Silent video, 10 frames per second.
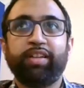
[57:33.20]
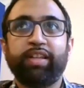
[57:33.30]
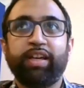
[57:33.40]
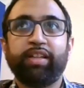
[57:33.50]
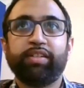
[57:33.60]

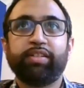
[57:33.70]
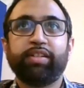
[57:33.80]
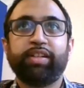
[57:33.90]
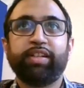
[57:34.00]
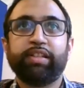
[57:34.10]
that
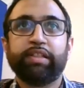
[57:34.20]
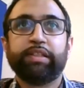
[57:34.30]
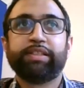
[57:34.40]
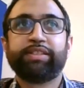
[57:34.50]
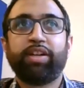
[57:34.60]

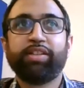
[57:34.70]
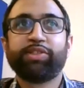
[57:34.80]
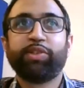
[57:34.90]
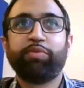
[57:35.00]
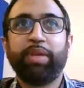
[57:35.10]
the
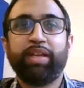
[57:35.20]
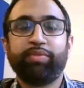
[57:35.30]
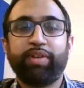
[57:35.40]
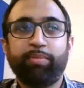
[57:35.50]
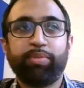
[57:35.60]
stance of being
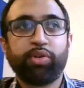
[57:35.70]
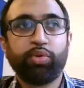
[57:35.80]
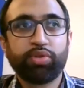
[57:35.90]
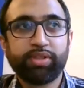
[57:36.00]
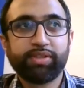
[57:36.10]
very
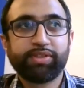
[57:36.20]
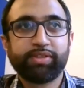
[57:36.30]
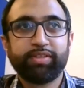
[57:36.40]
precautious